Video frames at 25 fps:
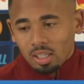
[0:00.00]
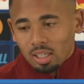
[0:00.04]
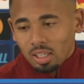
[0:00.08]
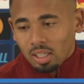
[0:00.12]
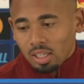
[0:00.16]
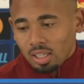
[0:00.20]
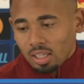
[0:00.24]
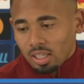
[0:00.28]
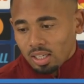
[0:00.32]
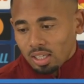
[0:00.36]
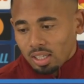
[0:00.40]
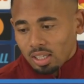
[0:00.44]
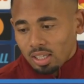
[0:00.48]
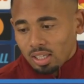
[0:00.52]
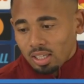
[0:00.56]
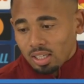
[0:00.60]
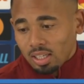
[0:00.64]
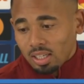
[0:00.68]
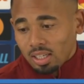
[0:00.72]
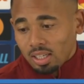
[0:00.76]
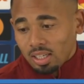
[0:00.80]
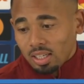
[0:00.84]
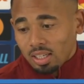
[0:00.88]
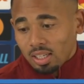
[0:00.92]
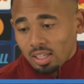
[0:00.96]

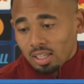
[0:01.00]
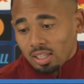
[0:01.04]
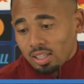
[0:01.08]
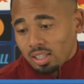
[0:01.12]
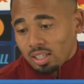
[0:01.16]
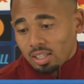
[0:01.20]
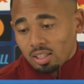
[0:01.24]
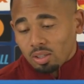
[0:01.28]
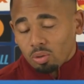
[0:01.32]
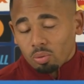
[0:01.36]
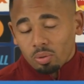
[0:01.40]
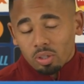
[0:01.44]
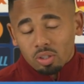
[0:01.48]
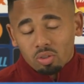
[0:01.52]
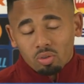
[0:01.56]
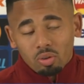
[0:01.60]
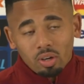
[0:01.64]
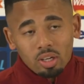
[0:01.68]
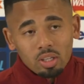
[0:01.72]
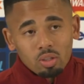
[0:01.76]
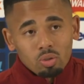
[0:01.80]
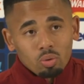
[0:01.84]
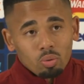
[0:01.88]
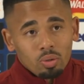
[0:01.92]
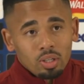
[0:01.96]
uh, and then we try
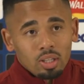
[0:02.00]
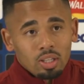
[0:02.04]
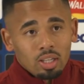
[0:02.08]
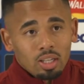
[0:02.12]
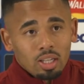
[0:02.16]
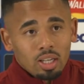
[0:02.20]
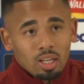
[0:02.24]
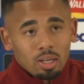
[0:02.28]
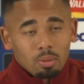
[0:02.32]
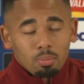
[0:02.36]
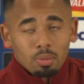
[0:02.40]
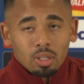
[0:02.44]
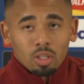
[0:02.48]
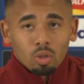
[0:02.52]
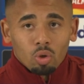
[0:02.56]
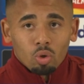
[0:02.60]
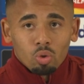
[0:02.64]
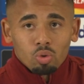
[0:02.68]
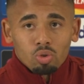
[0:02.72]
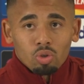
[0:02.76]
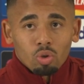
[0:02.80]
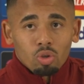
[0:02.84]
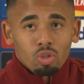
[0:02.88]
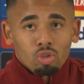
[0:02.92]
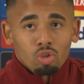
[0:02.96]
to win the game. And
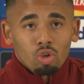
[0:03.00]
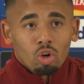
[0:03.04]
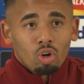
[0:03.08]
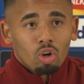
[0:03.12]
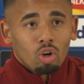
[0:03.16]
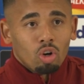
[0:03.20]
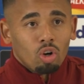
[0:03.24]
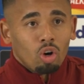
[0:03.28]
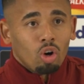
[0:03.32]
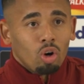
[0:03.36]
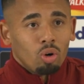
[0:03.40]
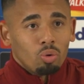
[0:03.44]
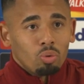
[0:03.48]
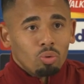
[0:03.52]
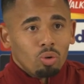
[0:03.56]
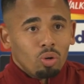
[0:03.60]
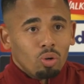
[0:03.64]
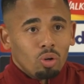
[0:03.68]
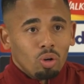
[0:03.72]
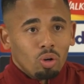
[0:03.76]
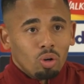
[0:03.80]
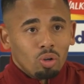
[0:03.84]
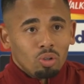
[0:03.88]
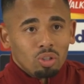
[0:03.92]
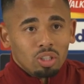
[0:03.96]
also it's not on,
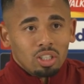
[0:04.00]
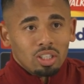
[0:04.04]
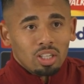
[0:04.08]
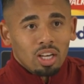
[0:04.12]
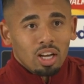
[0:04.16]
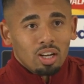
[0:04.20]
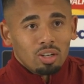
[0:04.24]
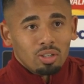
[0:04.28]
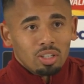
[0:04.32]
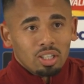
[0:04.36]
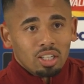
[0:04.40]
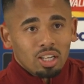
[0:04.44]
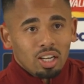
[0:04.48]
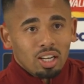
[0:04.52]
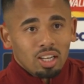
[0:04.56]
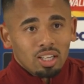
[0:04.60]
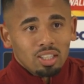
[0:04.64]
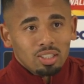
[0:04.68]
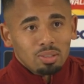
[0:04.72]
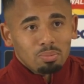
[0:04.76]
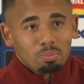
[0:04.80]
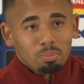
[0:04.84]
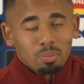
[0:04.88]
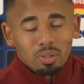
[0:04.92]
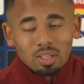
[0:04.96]
only Harry
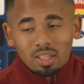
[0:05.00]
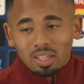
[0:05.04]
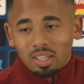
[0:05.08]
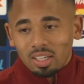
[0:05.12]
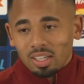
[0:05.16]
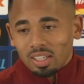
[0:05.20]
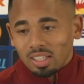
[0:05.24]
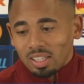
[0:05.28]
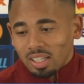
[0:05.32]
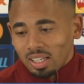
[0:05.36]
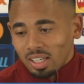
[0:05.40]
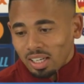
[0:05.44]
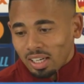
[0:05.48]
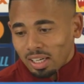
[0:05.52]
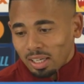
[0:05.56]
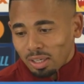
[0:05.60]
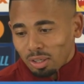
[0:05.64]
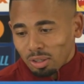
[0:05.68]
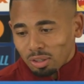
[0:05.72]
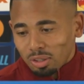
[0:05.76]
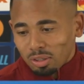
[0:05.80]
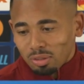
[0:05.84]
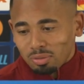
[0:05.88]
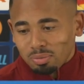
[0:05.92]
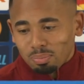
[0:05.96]
Kane, but a
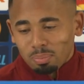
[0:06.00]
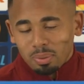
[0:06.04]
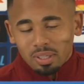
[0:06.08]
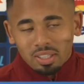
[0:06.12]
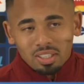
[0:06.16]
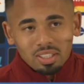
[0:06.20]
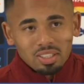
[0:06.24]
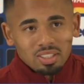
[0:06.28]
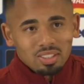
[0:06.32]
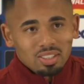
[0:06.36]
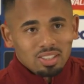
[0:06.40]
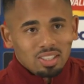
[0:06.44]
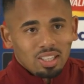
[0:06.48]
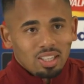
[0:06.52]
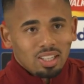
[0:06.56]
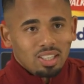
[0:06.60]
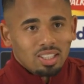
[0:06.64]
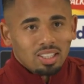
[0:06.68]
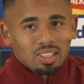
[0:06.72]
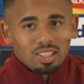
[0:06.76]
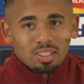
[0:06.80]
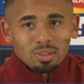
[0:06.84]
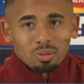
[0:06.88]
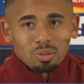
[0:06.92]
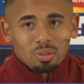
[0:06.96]
lot of players
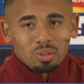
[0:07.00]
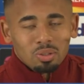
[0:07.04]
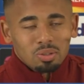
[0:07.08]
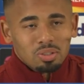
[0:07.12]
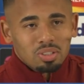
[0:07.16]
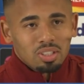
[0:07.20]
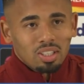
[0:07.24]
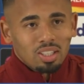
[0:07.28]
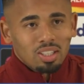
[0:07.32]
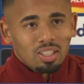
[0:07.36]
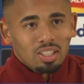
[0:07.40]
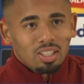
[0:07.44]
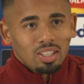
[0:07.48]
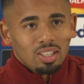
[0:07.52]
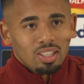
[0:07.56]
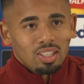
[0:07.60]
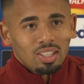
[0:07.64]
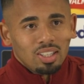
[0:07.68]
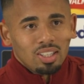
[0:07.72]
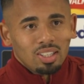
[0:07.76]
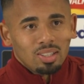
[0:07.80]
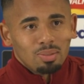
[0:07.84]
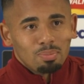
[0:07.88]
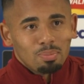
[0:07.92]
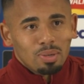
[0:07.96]
like, you know, Sane,
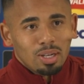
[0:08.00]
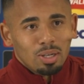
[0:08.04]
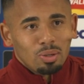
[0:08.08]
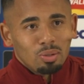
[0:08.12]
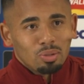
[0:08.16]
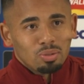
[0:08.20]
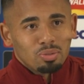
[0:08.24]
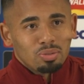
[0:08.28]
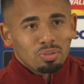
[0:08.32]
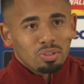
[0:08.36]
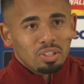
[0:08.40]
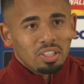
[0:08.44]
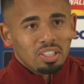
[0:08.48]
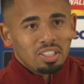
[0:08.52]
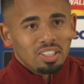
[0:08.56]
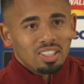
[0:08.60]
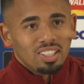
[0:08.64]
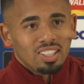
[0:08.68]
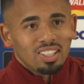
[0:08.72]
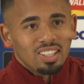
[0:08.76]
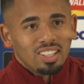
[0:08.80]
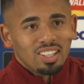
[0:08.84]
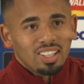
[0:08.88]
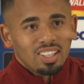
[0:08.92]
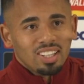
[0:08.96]
my old friend,
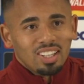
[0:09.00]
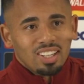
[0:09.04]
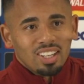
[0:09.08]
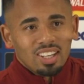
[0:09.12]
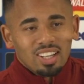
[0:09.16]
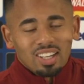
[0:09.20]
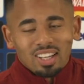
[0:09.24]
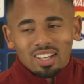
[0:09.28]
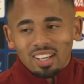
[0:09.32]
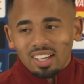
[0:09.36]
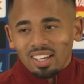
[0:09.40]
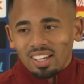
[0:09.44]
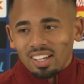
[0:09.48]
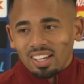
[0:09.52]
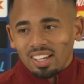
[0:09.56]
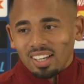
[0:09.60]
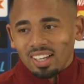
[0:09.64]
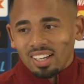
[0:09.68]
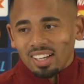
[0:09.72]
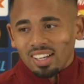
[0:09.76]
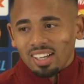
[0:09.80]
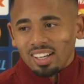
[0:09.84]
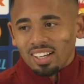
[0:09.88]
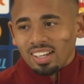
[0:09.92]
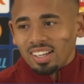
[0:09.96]

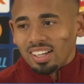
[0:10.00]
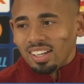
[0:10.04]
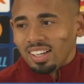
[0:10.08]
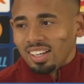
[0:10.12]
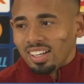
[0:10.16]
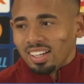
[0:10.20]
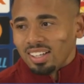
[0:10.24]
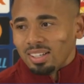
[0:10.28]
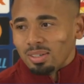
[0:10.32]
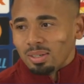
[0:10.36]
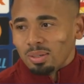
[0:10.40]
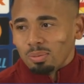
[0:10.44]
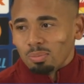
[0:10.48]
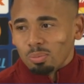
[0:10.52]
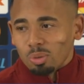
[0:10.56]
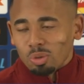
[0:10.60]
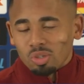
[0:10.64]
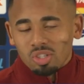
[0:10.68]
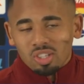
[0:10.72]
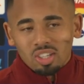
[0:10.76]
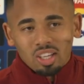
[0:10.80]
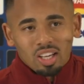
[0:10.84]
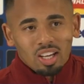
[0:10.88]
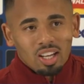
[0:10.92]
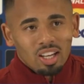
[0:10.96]
uh,
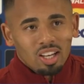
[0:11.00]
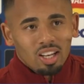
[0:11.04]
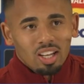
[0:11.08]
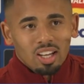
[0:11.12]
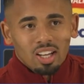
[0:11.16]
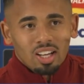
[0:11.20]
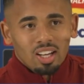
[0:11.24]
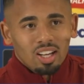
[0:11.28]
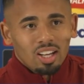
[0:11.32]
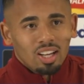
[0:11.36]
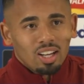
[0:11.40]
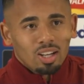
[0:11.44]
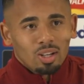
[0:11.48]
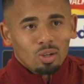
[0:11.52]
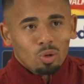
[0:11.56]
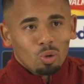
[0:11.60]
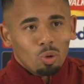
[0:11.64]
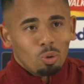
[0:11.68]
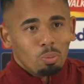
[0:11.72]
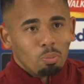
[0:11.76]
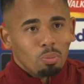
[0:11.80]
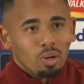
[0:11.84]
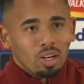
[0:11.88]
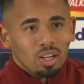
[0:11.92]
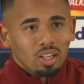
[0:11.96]
Musiala,
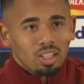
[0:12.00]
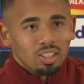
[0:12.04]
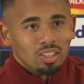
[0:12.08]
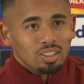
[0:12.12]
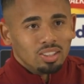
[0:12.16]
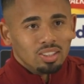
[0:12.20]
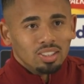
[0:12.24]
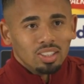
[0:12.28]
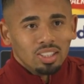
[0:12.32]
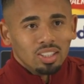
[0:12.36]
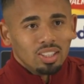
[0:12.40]
Coman,